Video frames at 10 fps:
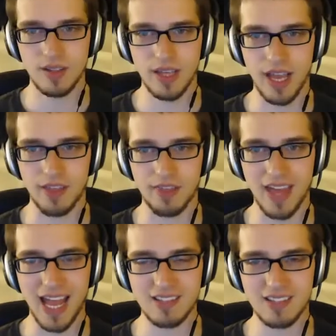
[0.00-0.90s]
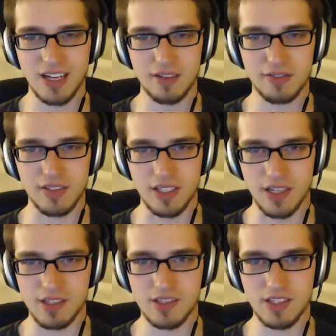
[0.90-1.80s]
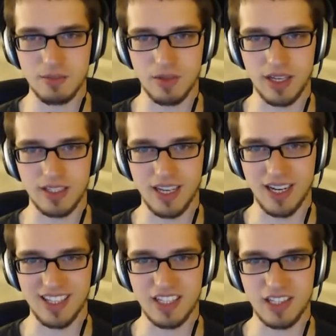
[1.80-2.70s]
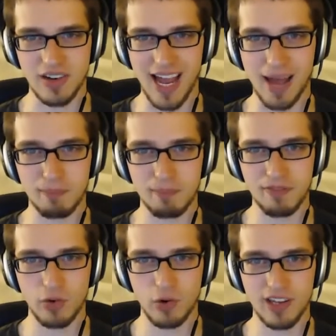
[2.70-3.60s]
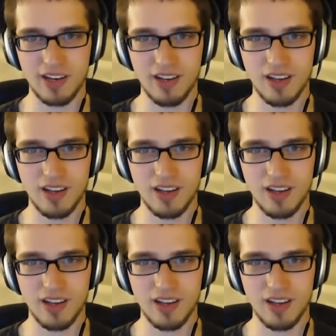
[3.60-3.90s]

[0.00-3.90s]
Yeah, that stuff does seem like kind of the killer app for it.